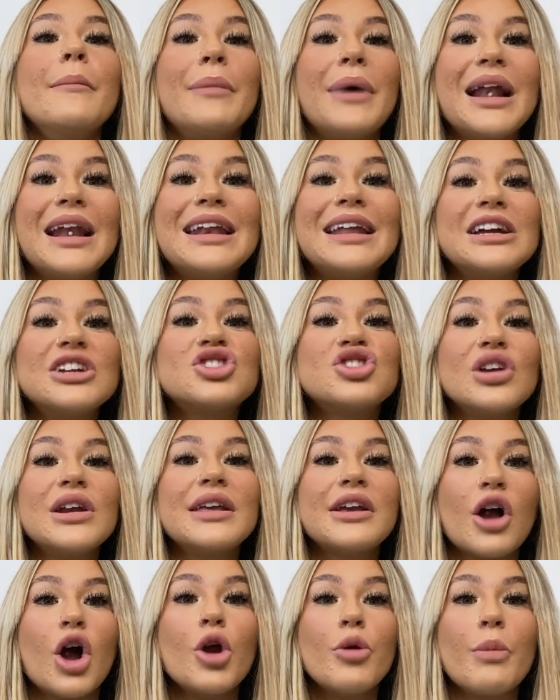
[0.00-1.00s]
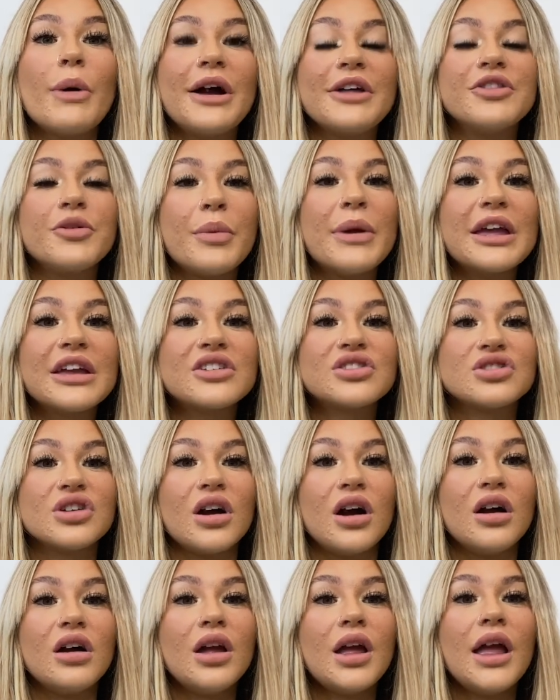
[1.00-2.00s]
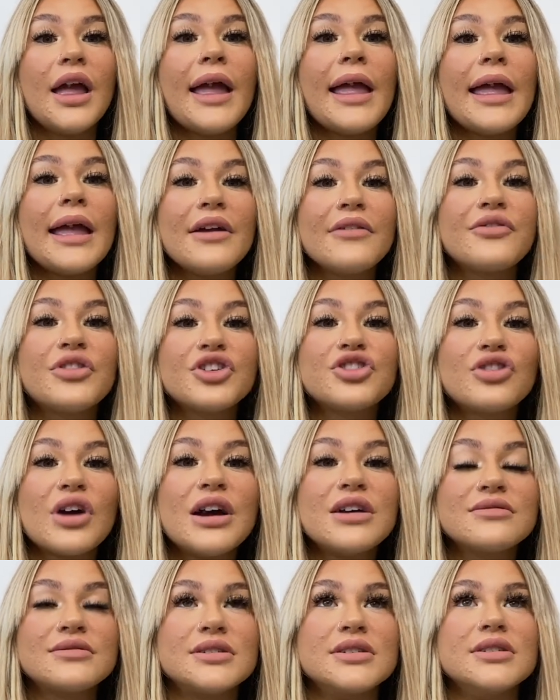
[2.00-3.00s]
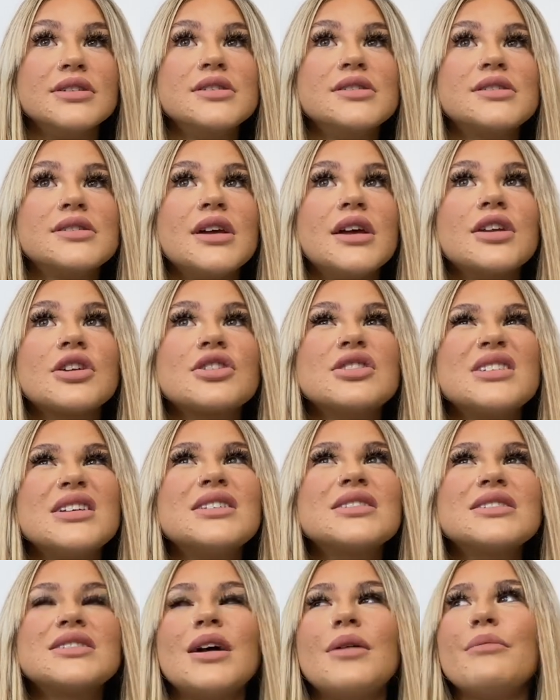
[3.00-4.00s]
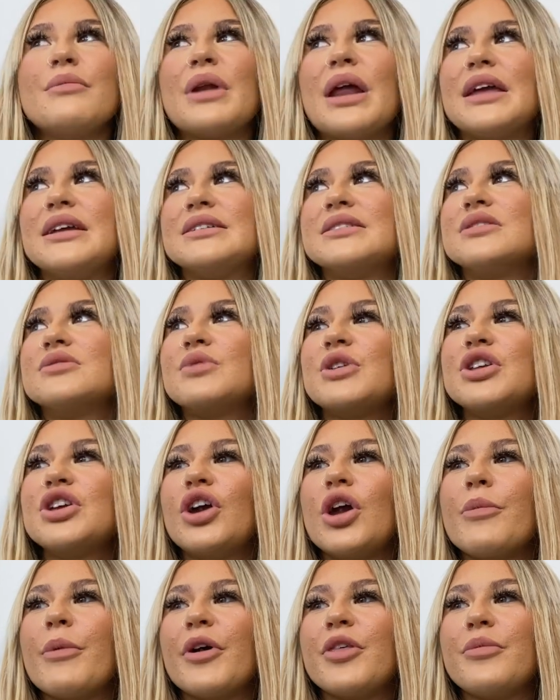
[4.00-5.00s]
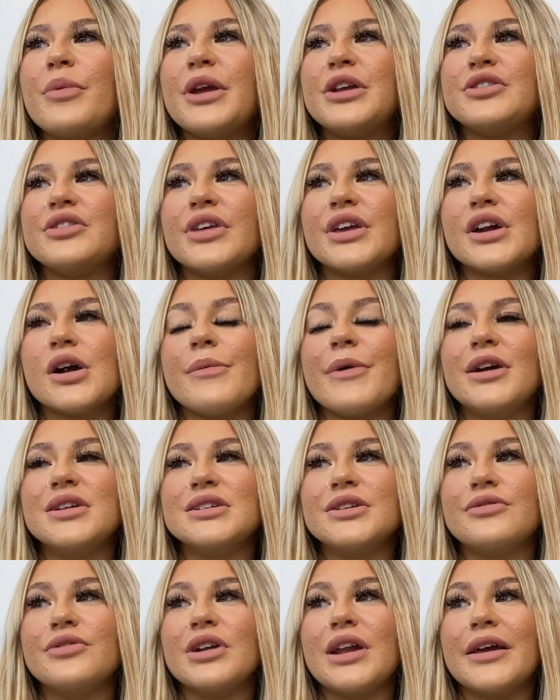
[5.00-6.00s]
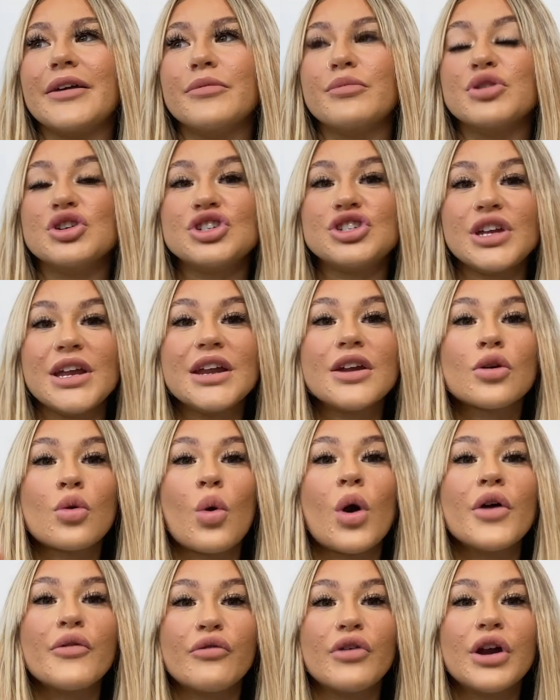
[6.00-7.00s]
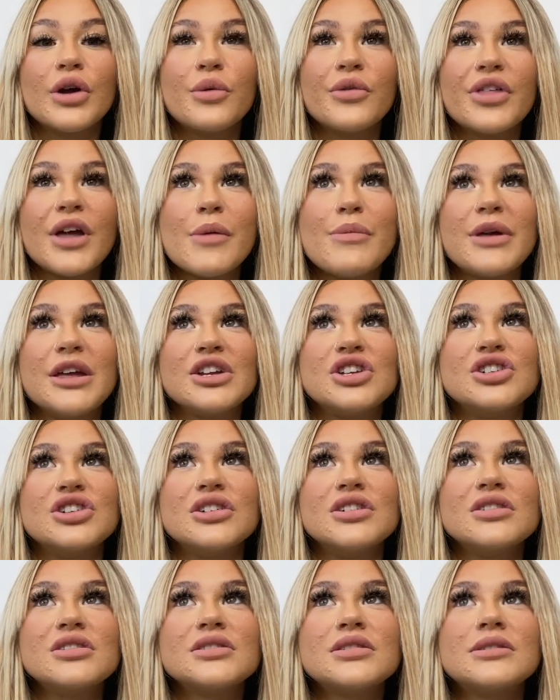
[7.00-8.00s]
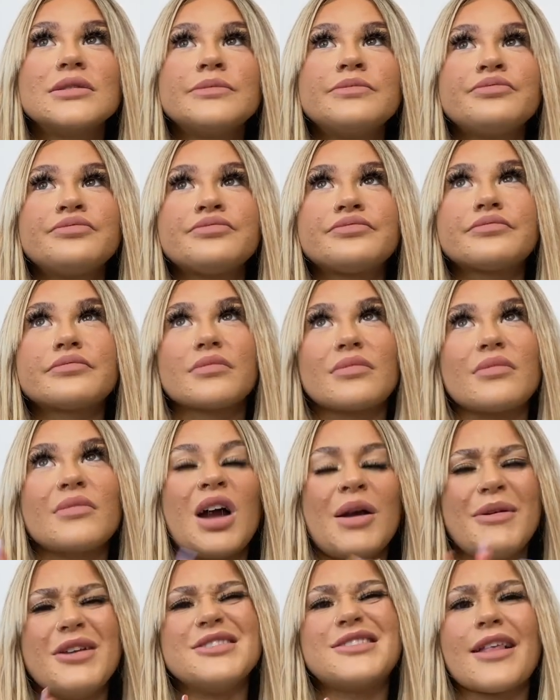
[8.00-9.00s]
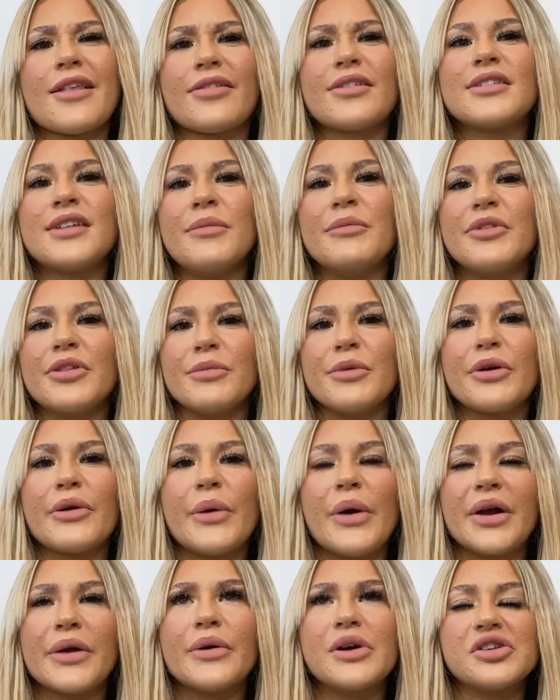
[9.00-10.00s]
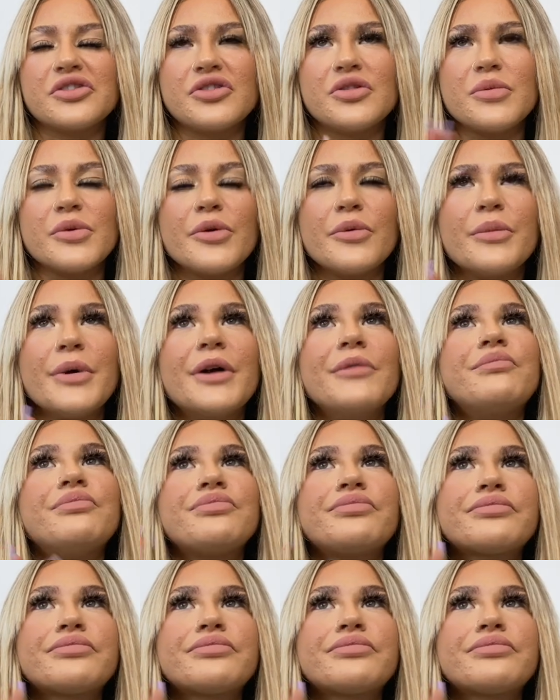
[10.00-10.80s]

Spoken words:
but literally go by the picture. If the trousers, because in some places, when you go by the picture, they come out a different length, but Shein are quite real with their pictures. I mean, some of them are quite questionable, but